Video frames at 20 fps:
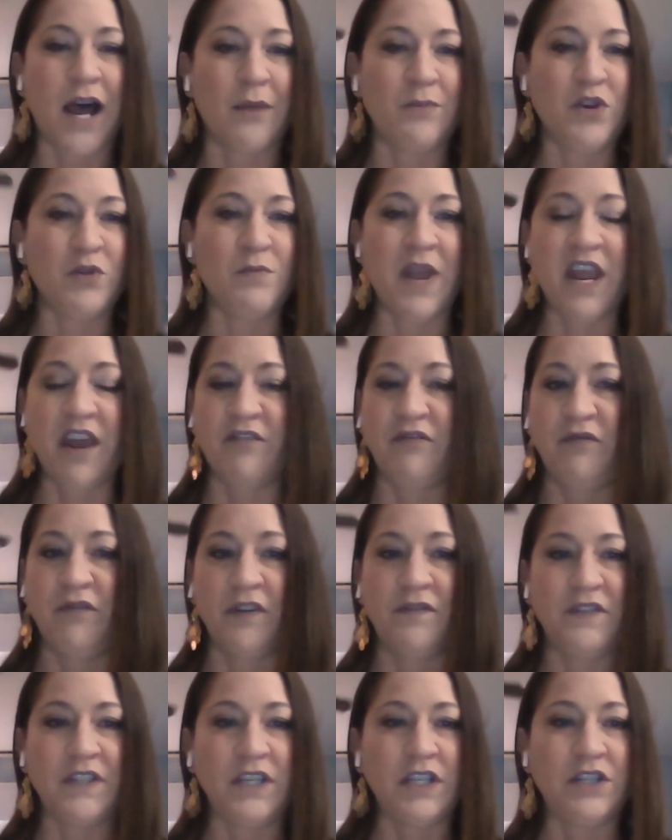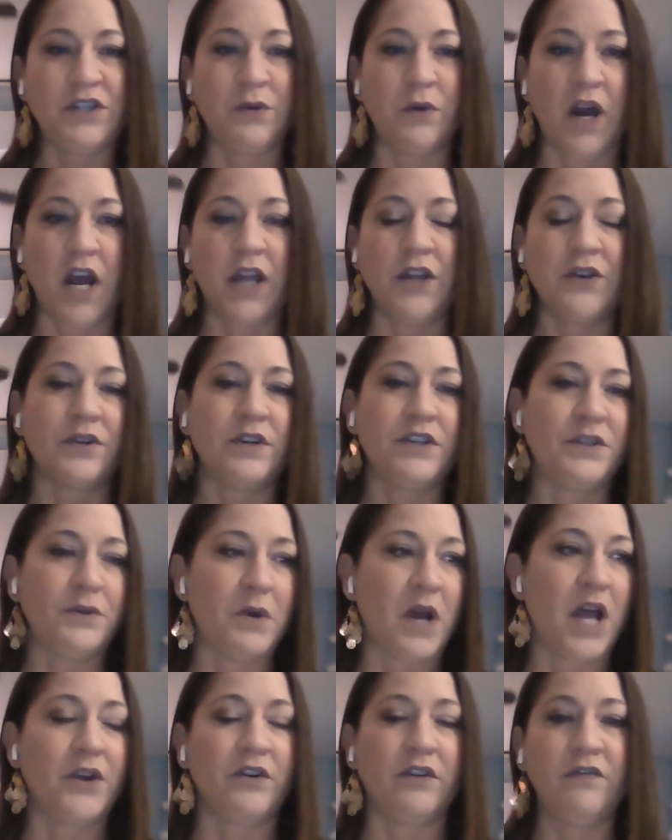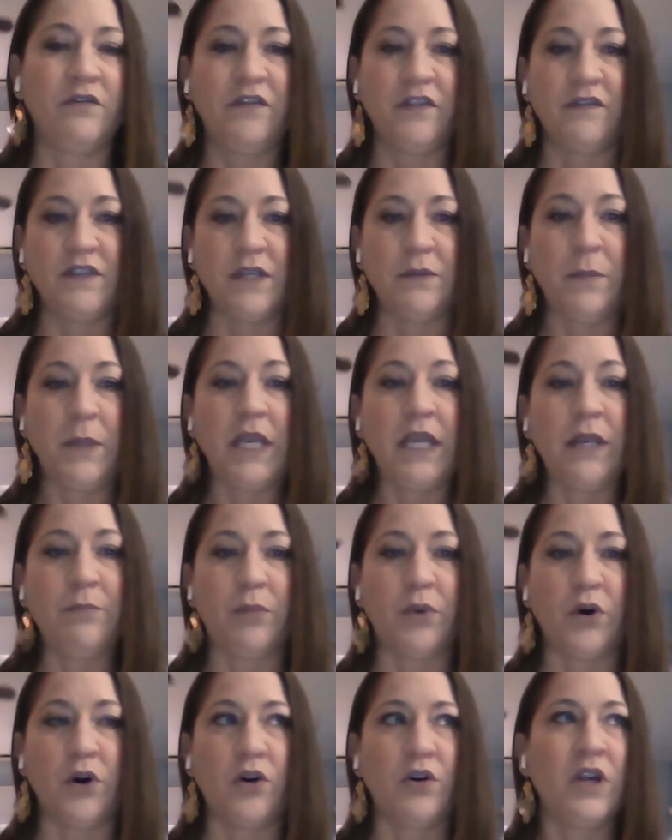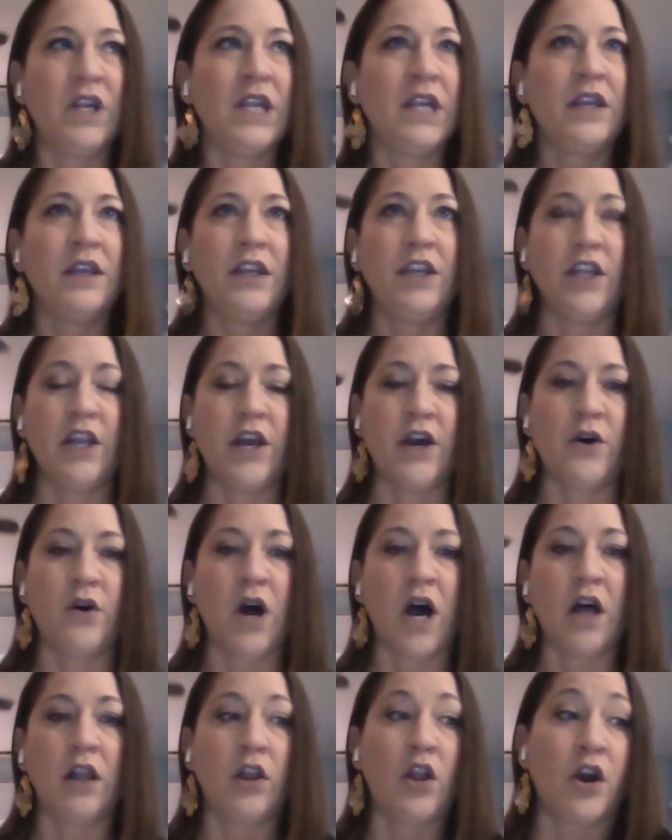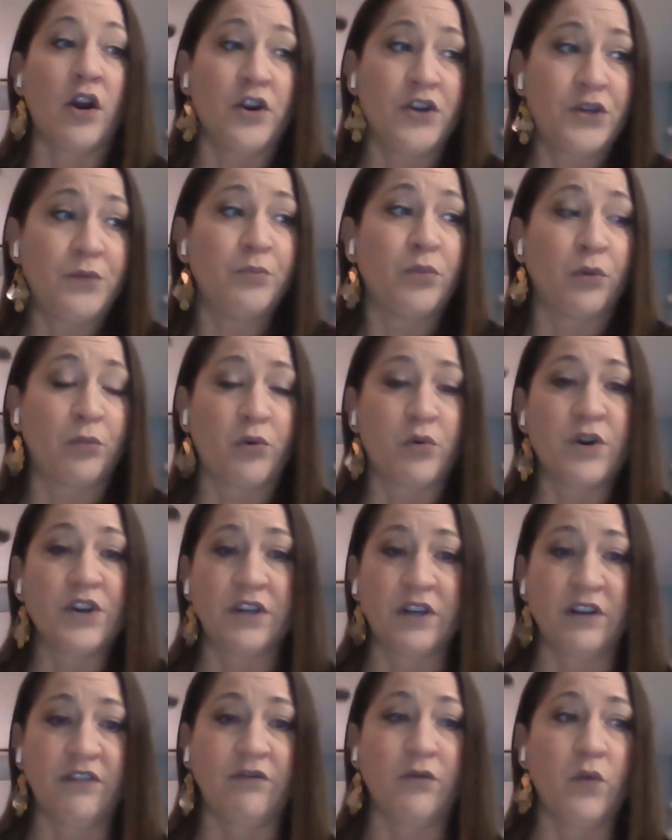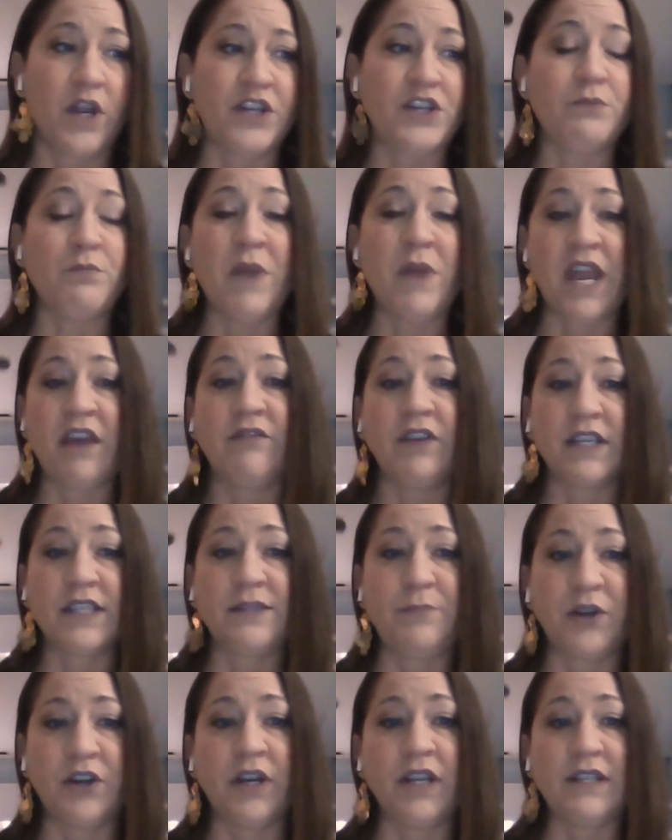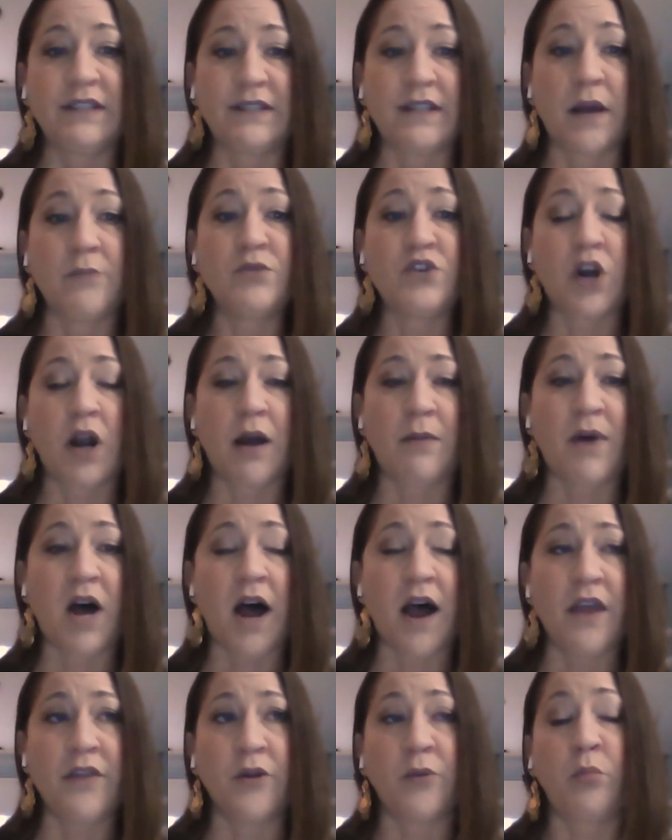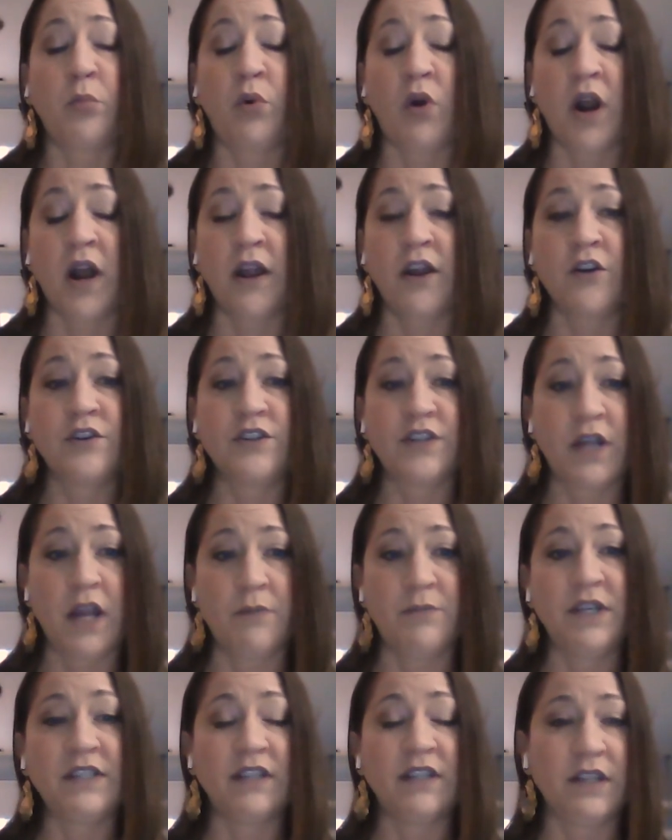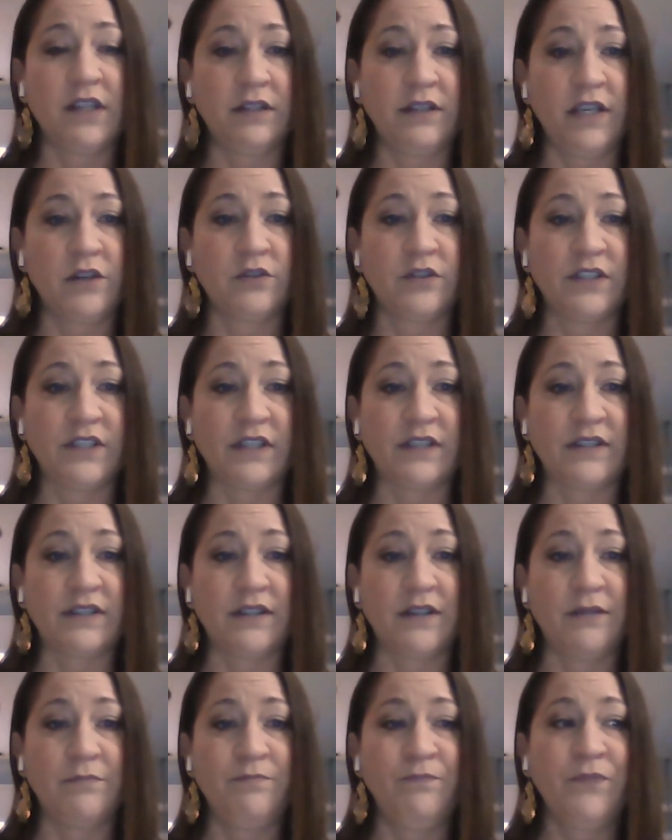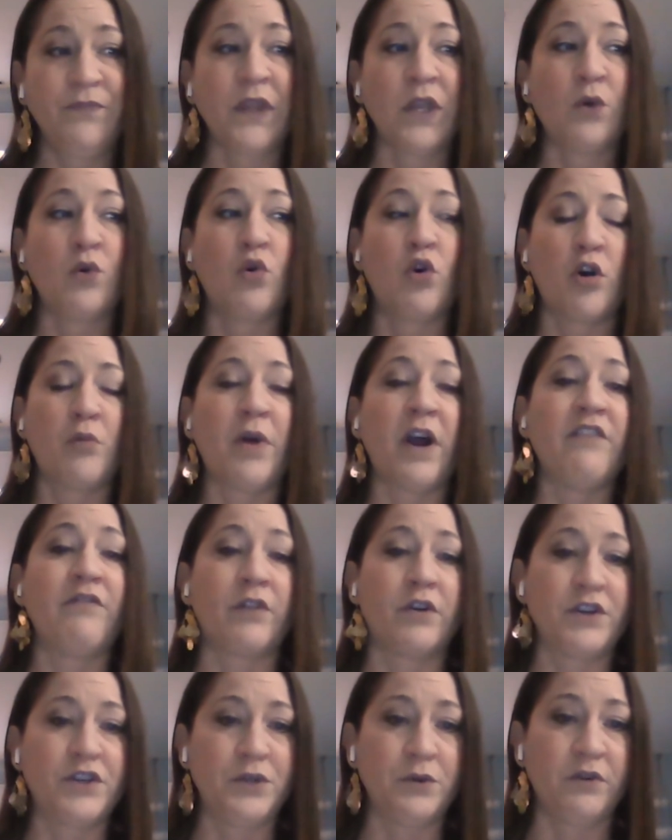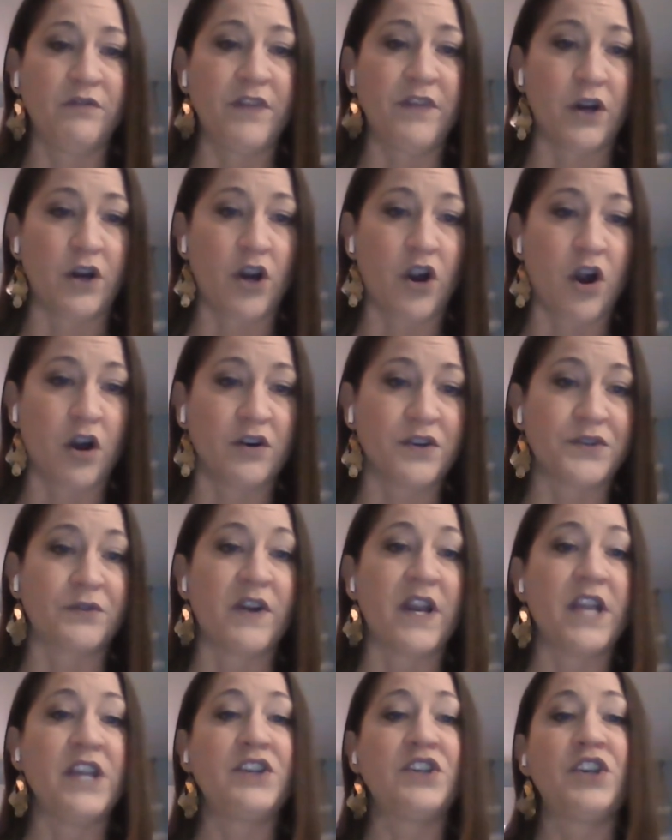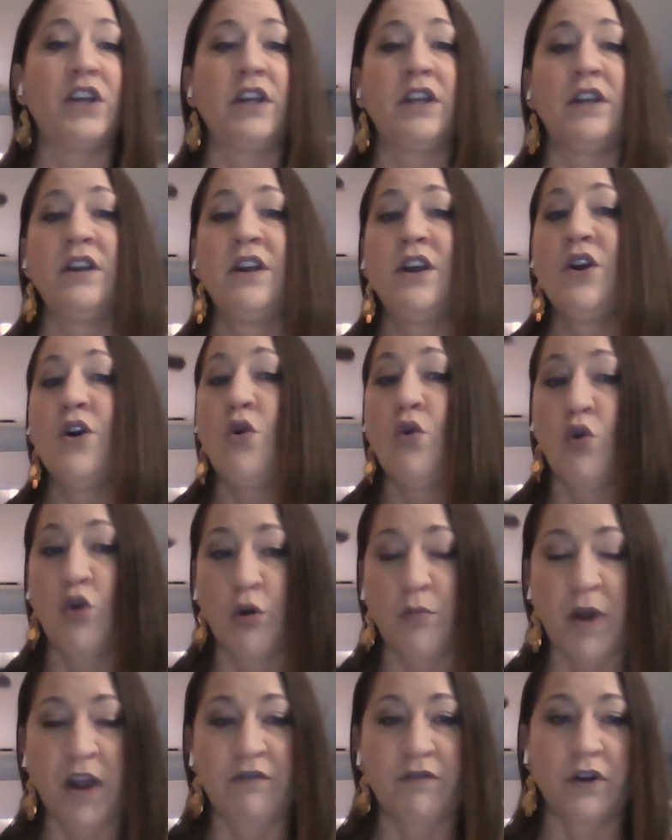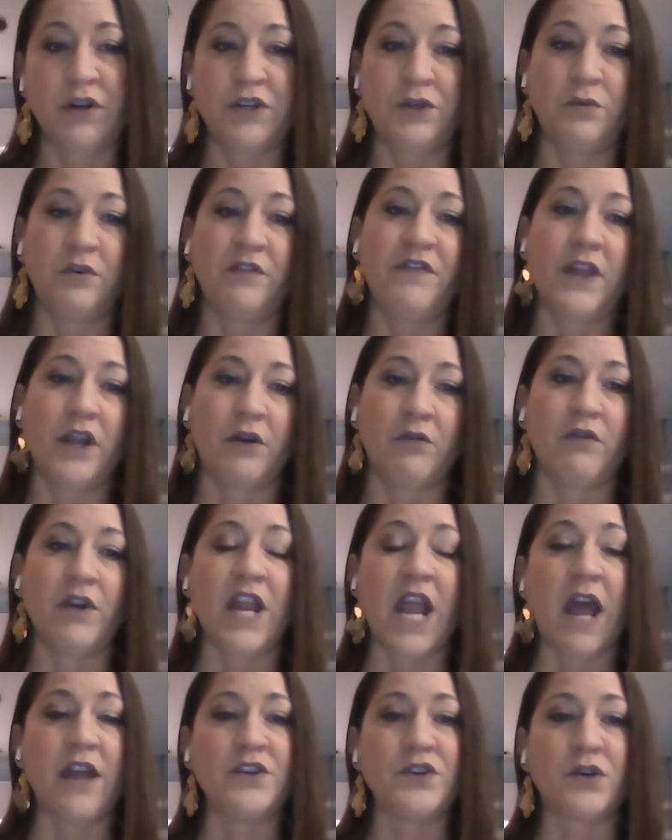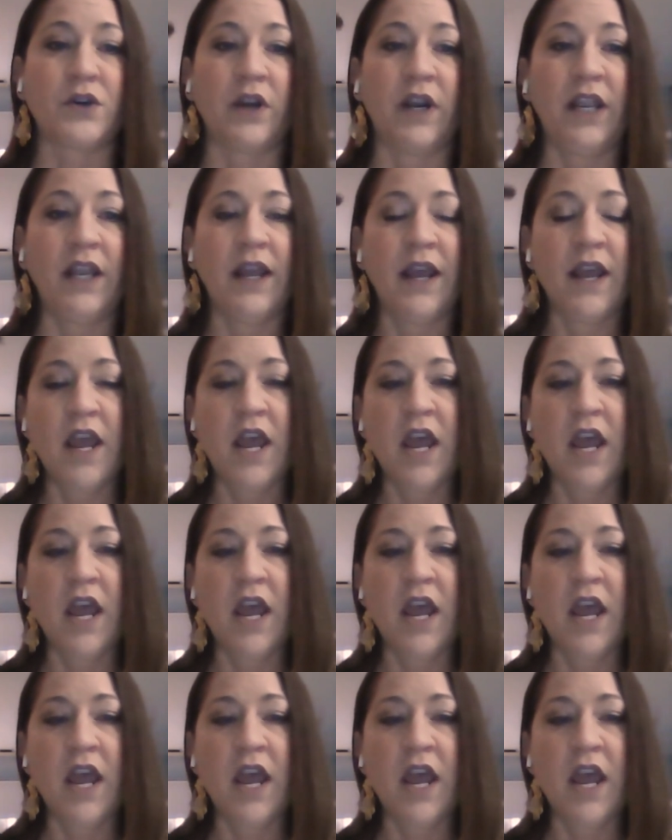You may have 50 to 100 to 150 people, a large proportion of which may have experienced some trauma either prior to coming to the legal system, or by virtue of their incarceration, or by virtue of their reentry.